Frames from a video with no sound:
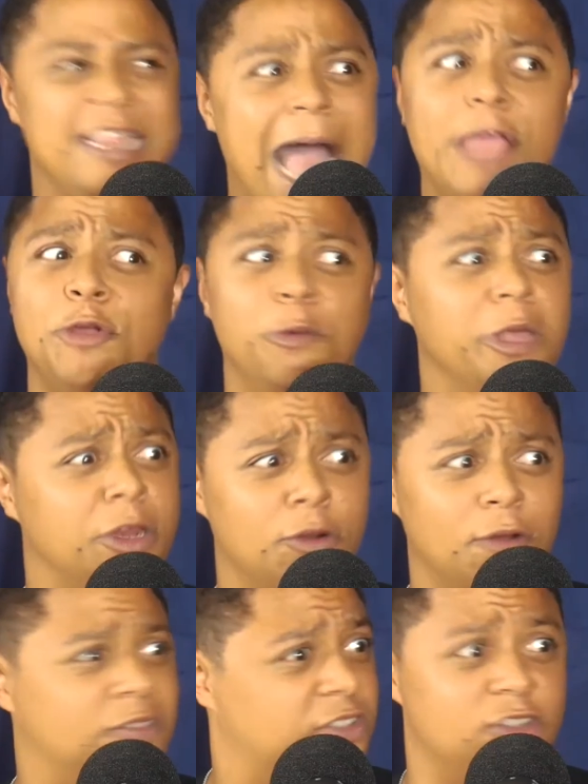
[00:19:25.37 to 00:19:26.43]
now you really don't
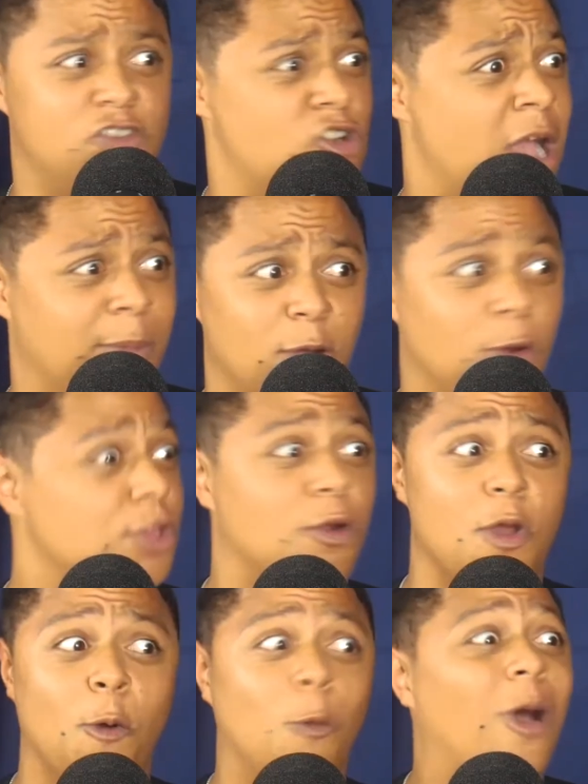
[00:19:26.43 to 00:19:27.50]
know if this is a drama or you
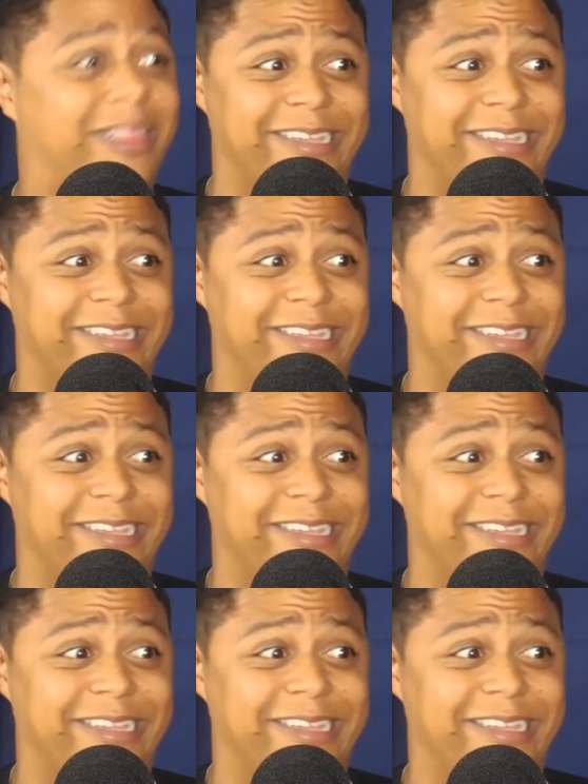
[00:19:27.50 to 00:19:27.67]
don't know what